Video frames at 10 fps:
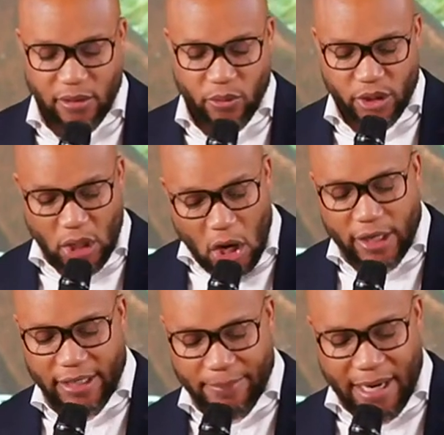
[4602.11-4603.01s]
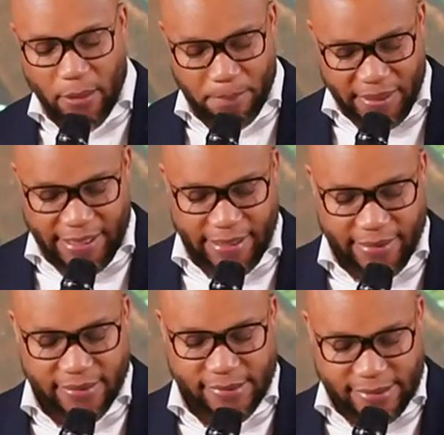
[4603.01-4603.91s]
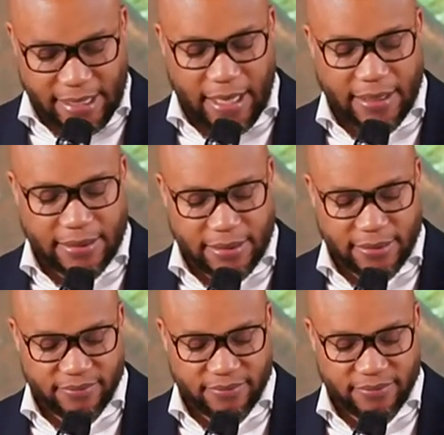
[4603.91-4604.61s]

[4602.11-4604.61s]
We're talking about being stuck.